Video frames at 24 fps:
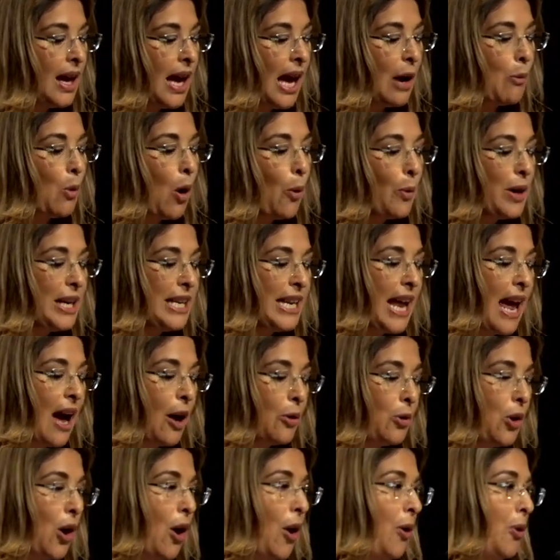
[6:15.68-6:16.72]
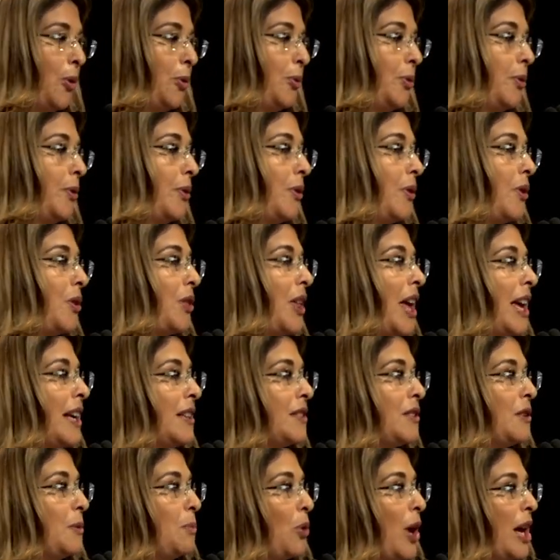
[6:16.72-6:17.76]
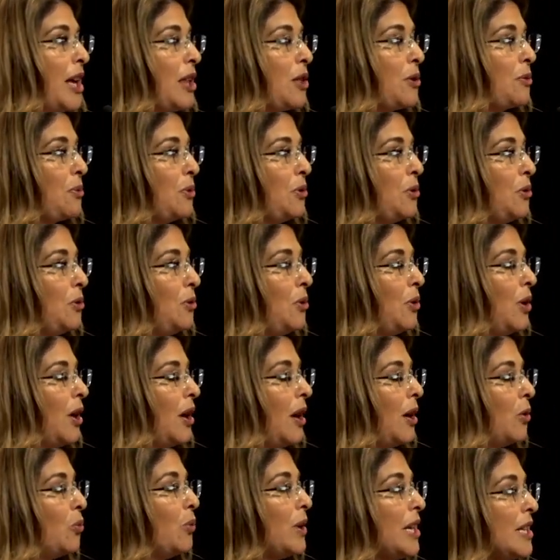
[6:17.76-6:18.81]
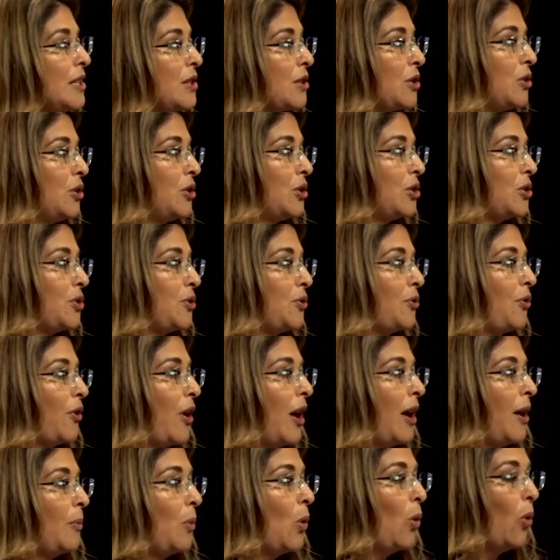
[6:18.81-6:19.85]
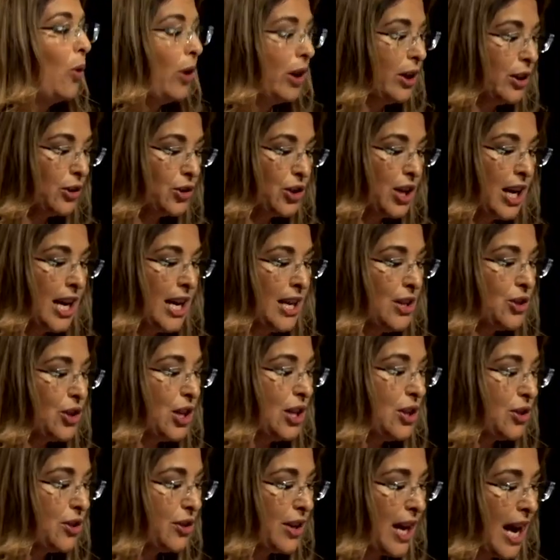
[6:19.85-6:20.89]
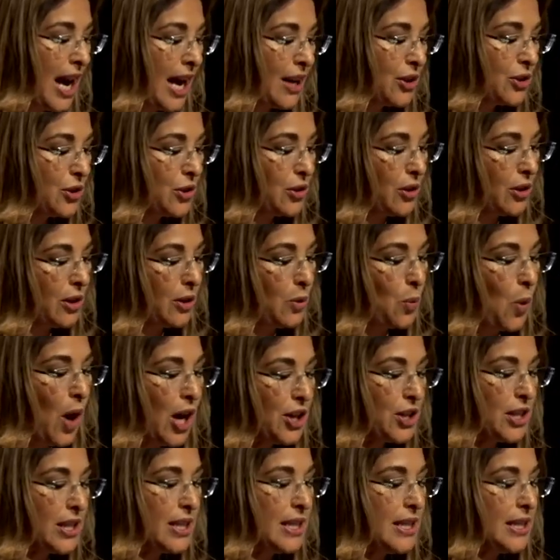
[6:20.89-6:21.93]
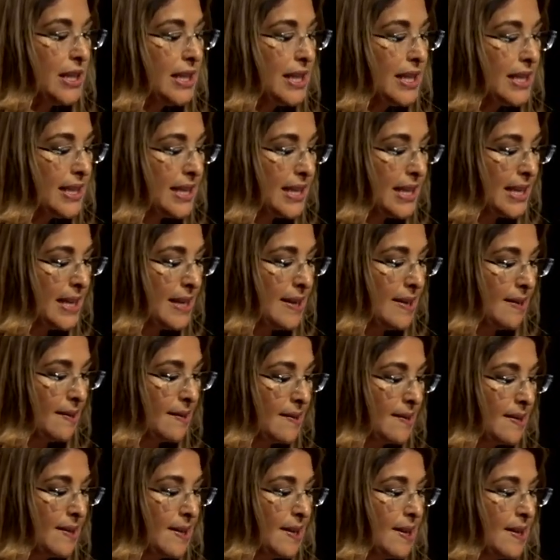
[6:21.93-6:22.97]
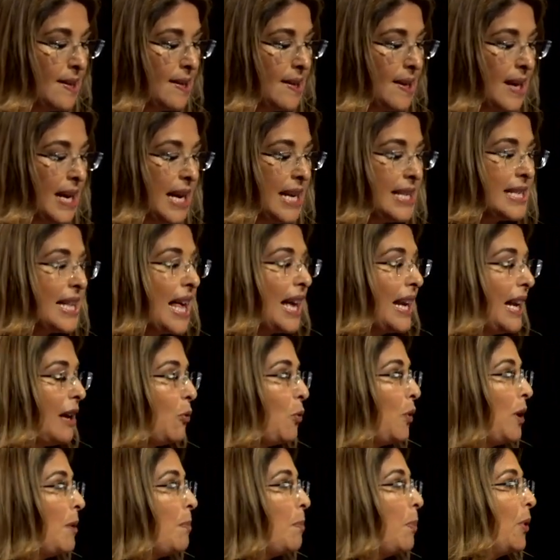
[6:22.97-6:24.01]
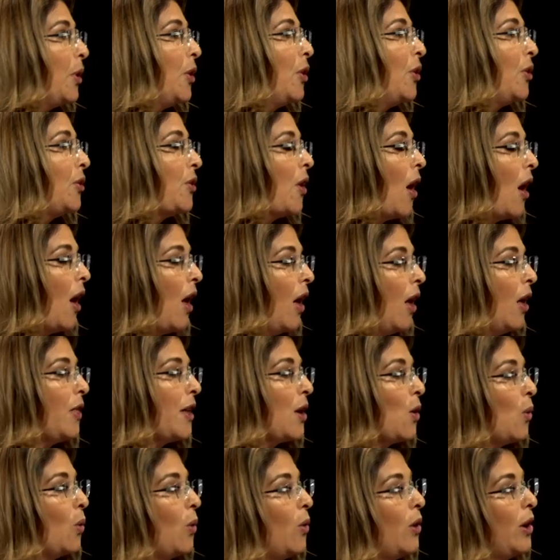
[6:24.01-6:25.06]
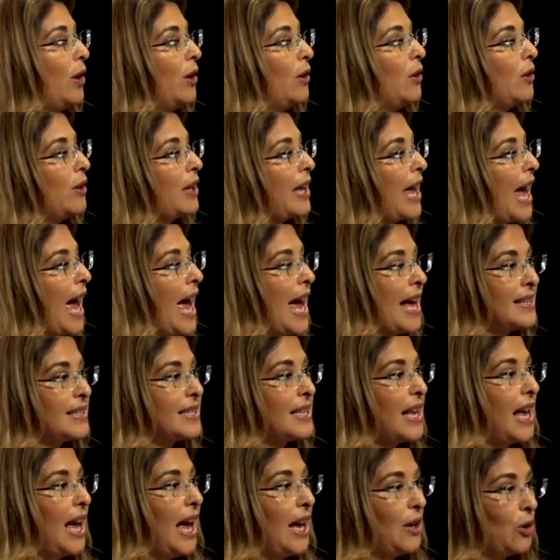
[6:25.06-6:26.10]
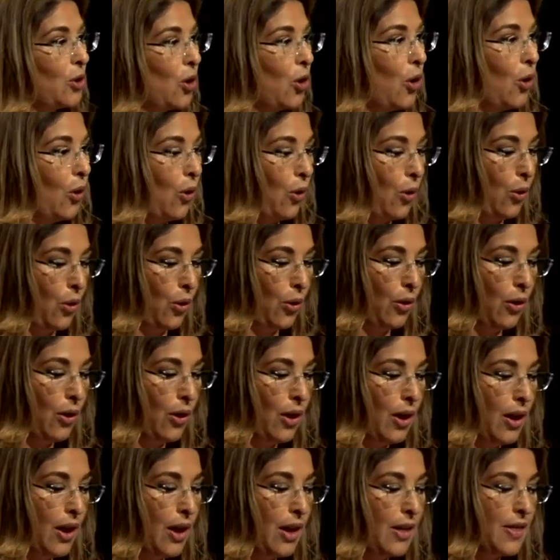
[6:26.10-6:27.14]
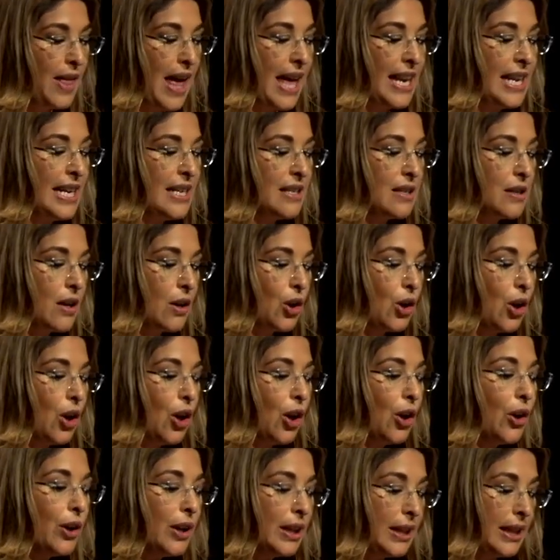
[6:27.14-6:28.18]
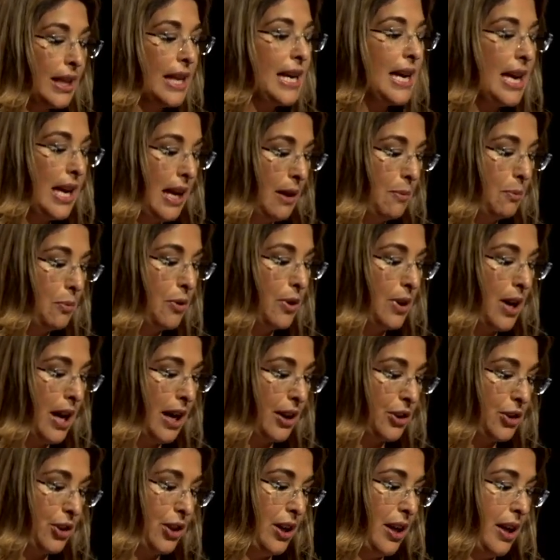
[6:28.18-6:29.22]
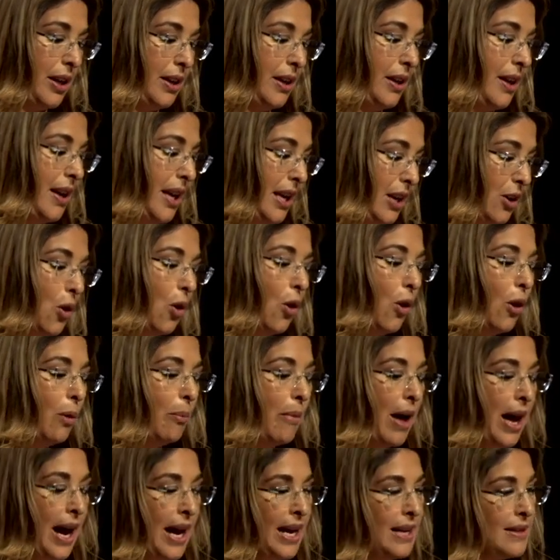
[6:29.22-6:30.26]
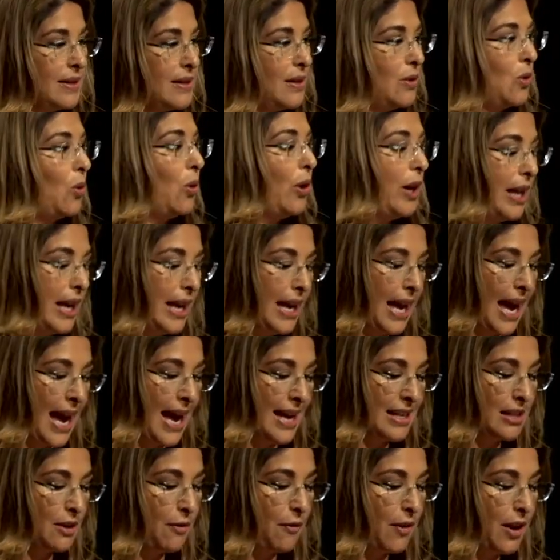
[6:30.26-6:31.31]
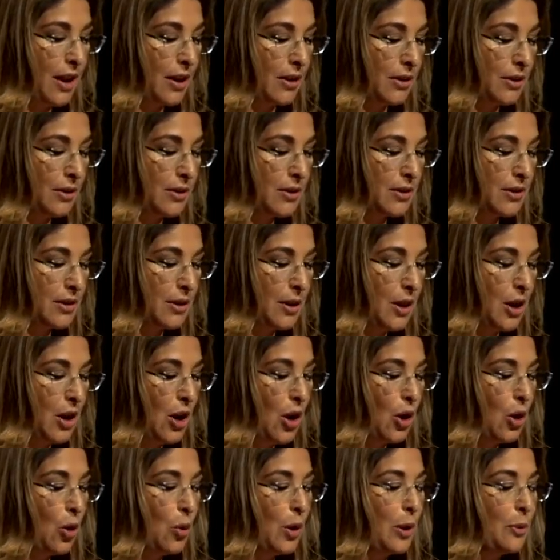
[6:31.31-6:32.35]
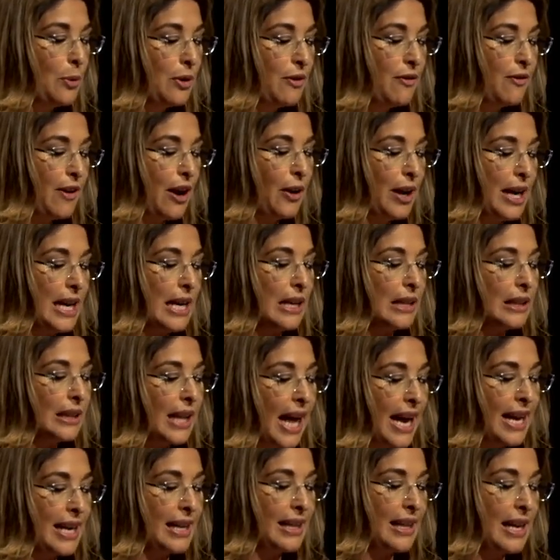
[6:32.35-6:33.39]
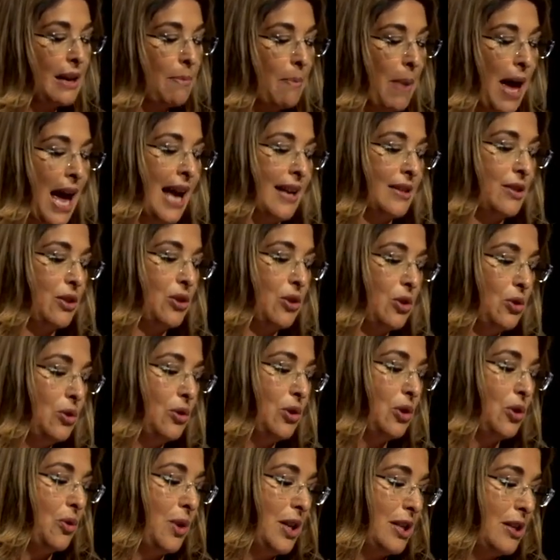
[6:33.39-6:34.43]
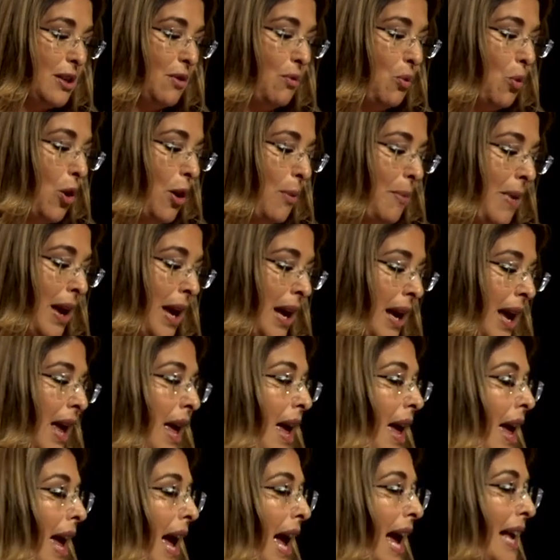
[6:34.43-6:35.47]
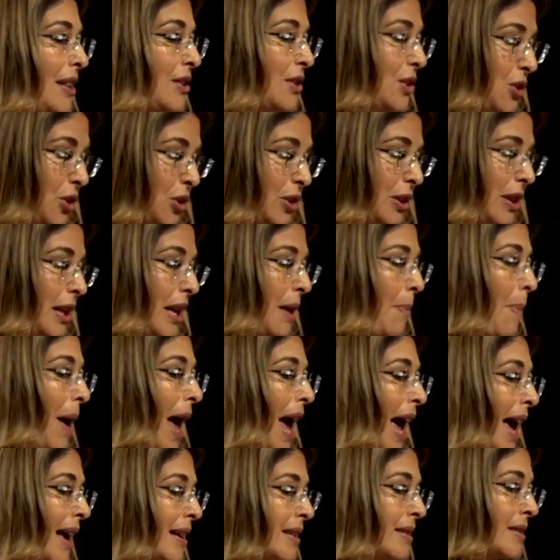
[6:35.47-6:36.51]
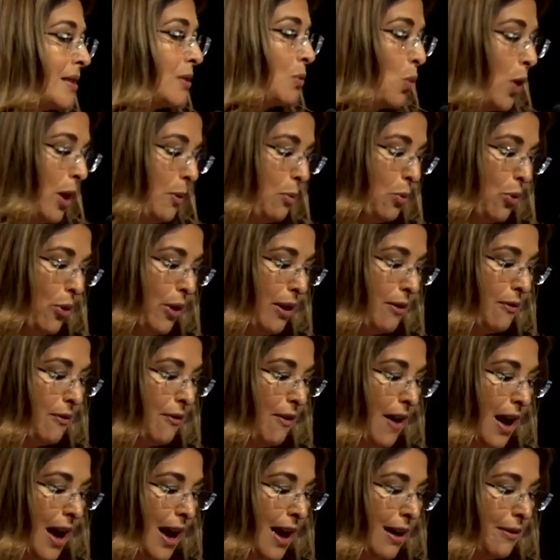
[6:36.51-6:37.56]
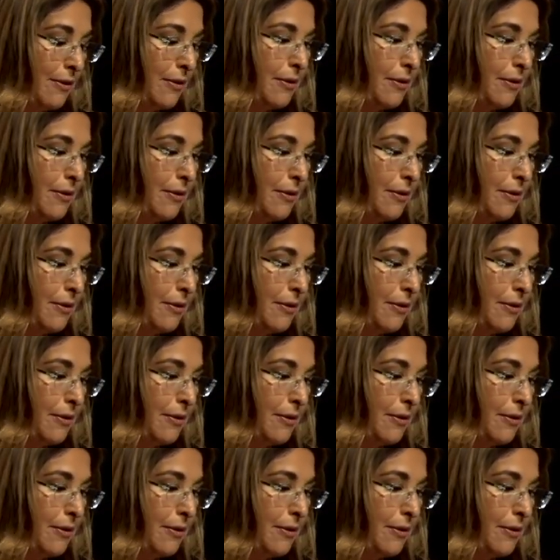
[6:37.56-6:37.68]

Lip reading: And what we now know, thanks to breakthrough research from Oil Change International in Washington, D.C., is that if we burn all the oil, gas, and coal that is currently in production in coal mines and oil and gas fields, we would very likely pass 2 degrees of warming and certainly pass 1.5.